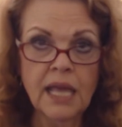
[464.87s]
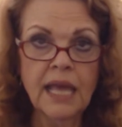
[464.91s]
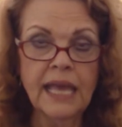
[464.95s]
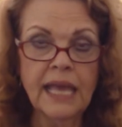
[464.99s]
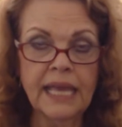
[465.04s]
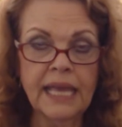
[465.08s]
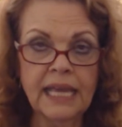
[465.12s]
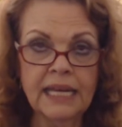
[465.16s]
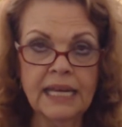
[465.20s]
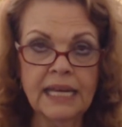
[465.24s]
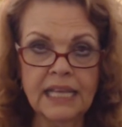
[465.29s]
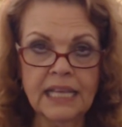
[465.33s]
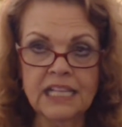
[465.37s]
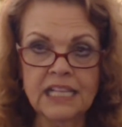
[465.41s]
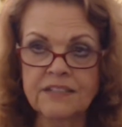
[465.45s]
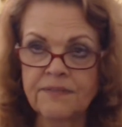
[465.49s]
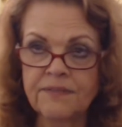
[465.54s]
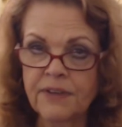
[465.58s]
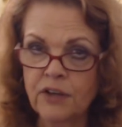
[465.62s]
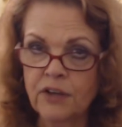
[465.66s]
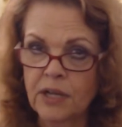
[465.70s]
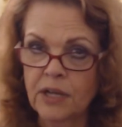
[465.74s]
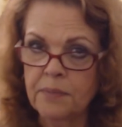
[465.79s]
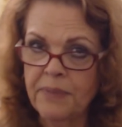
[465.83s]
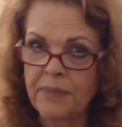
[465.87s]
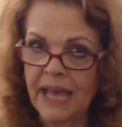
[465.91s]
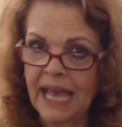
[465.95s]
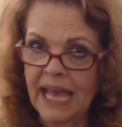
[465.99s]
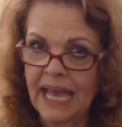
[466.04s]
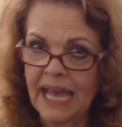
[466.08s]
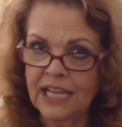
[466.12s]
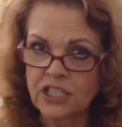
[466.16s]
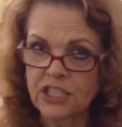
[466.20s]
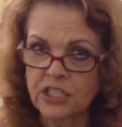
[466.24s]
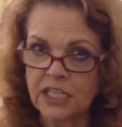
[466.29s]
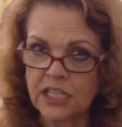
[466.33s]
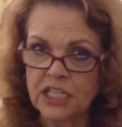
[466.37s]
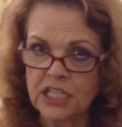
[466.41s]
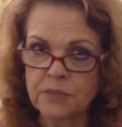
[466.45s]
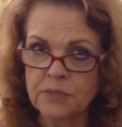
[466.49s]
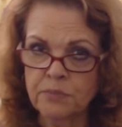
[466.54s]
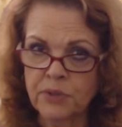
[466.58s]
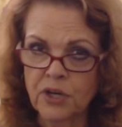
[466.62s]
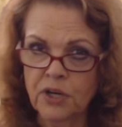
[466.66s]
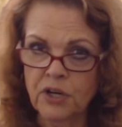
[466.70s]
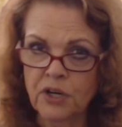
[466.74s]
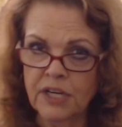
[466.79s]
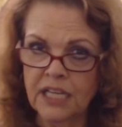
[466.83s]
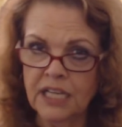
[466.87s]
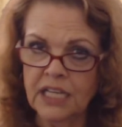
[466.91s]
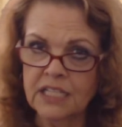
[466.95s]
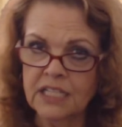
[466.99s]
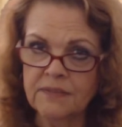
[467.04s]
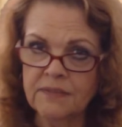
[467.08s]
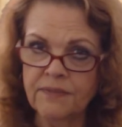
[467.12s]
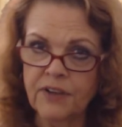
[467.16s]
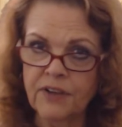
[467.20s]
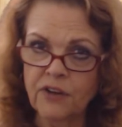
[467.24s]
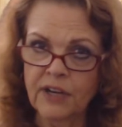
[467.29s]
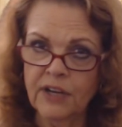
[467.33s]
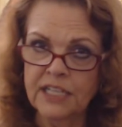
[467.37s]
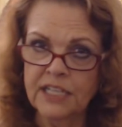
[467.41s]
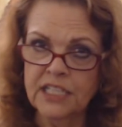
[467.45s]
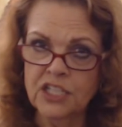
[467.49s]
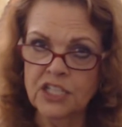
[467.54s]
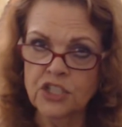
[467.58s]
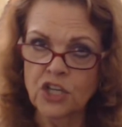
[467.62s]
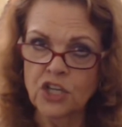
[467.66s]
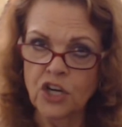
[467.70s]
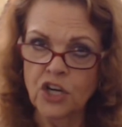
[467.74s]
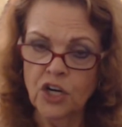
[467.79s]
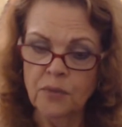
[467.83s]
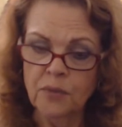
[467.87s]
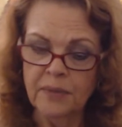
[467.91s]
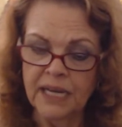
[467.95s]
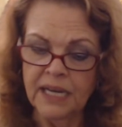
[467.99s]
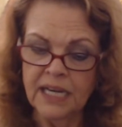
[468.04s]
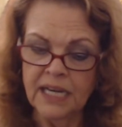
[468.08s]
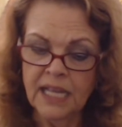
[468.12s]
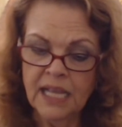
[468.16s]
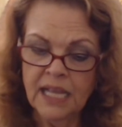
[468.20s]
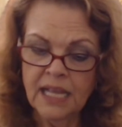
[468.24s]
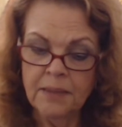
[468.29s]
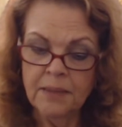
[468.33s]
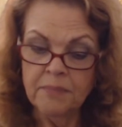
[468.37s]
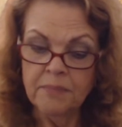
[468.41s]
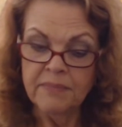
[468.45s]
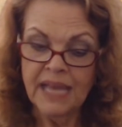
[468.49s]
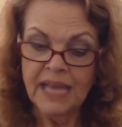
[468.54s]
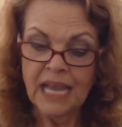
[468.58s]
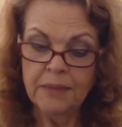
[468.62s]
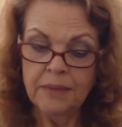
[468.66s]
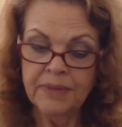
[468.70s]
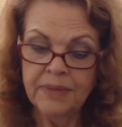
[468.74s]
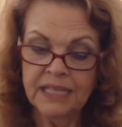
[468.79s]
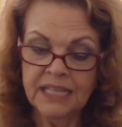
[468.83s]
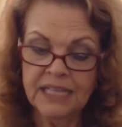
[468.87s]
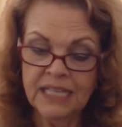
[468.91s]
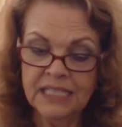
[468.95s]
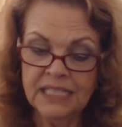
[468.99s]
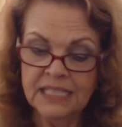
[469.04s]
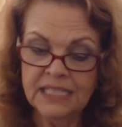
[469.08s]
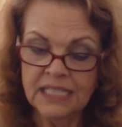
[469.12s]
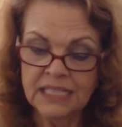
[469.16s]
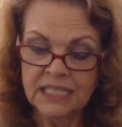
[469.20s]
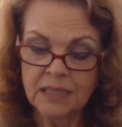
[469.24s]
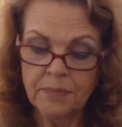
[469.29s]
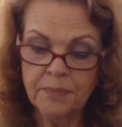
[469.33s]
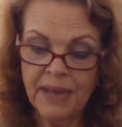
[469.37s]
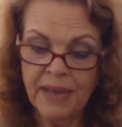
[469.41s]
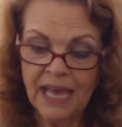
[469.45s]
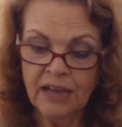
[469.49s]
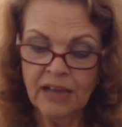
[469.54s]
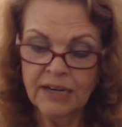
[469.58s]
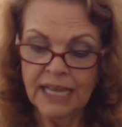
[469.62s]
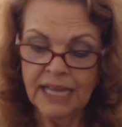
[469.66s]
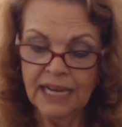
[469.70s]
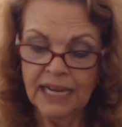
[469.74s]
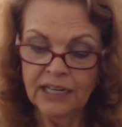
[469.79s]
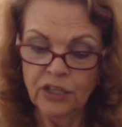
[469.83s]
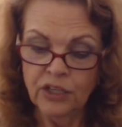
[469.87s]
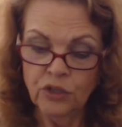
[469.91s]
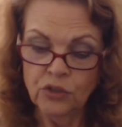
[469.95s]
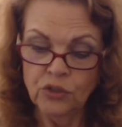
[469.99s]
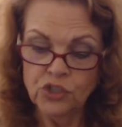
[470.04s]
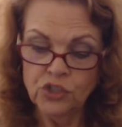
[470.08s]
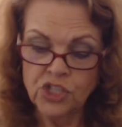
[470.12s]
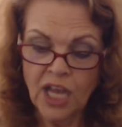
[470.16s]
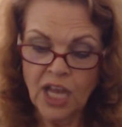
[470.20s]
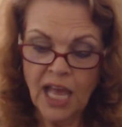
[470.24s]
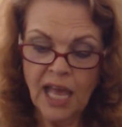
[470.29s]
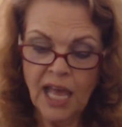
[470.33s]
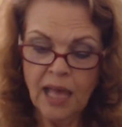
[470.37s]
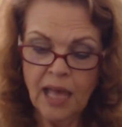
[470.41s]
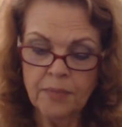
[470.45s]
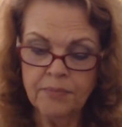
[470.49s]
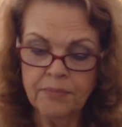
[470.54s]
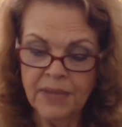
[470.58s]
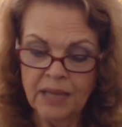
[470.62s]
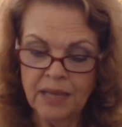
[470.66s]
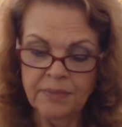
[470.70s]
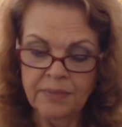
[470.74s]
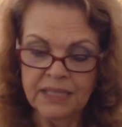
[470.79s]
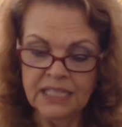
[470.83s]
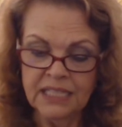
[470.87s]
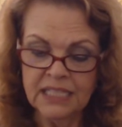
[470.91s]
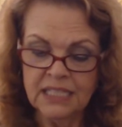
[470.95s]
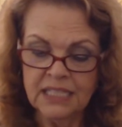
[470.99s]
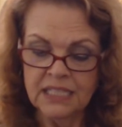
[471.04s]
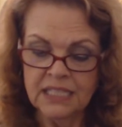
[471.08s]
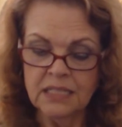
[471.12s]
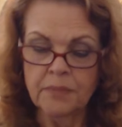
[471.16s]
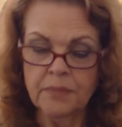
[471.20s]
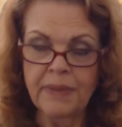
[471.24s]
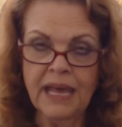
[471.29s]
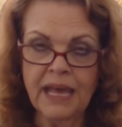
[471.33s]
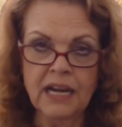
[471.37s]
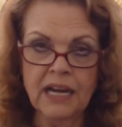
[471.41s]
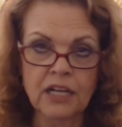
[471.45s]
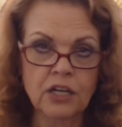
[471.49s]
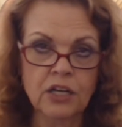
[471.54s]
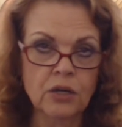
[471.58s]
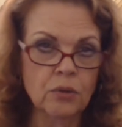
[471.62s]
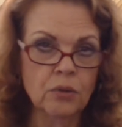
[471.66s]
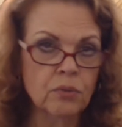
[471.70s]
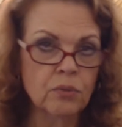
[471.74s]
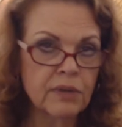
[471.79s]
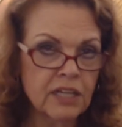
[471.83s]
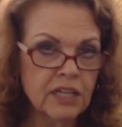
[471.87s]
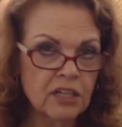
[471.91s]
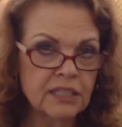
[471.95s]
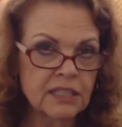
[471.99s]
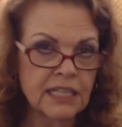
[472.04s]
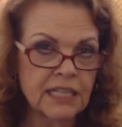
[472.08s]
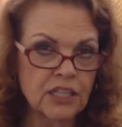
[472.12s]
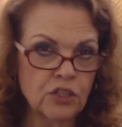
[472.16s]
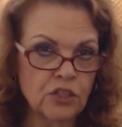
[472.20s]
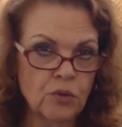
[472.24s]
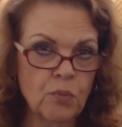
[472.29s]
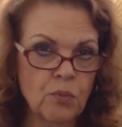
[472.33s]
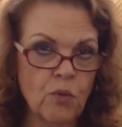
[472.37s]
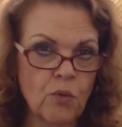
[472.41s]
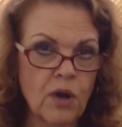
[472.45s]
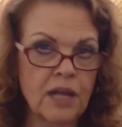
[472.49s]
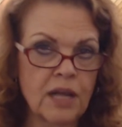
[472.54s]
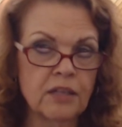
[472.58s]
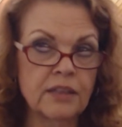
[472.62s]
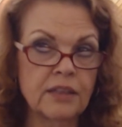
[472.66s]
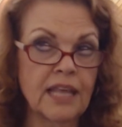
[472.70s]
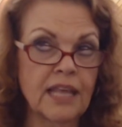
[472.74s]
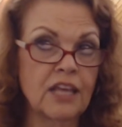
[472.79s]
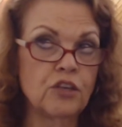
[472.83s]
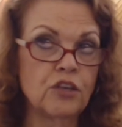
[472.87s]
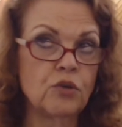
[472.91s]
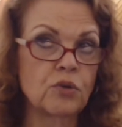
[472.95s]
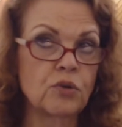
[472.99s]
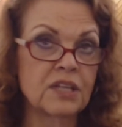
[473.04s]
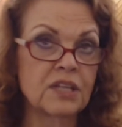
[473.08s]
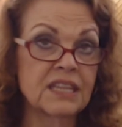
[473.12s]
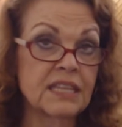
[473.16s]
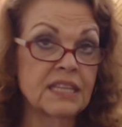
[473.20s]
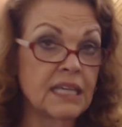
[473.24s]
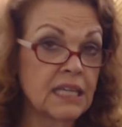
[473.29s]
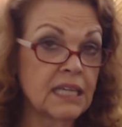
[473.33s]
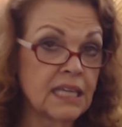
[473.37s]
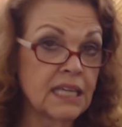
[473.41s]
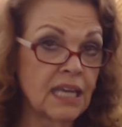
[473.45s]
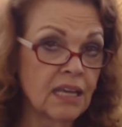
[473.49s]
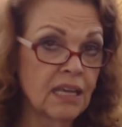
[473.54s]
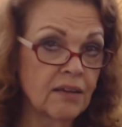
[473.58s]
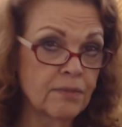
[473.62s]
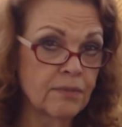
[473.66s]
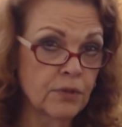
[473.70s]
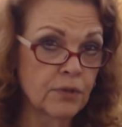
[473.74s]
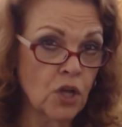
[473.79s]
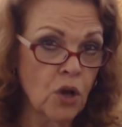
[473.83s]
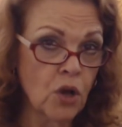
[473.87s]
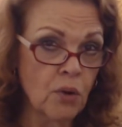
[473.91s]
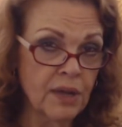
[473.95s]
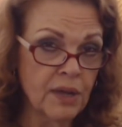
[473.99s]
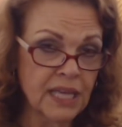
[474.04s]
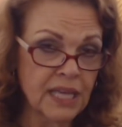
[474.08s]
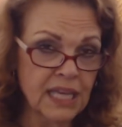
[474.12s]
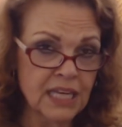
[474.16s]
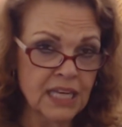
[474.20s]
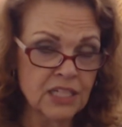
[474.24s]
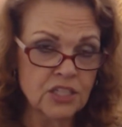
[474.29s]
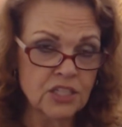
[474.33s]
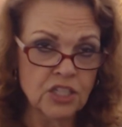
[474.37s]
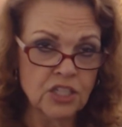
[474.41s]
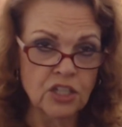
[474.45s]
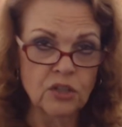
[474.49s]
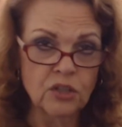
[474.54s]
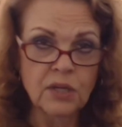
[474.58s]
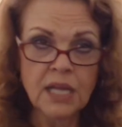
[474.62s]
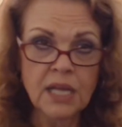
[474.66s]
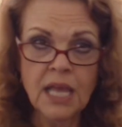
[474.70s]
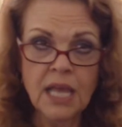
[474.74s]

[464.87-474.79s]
It is very passionate, it's burning, it's very determined. Maybe this is about a new job, maybe this is about a career that you want that you were thinking of going into.